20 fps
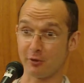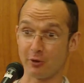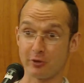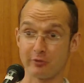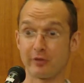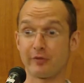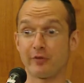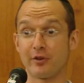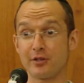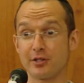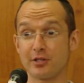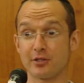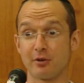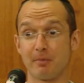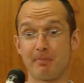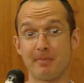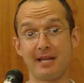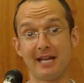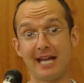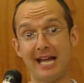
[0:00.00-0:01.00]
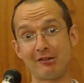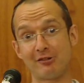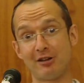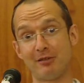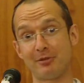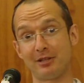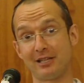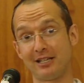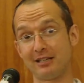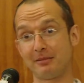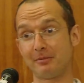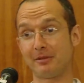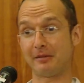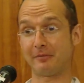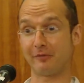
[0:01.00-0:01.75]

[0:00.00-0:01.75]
or the reverse, or a big Android app with a little bit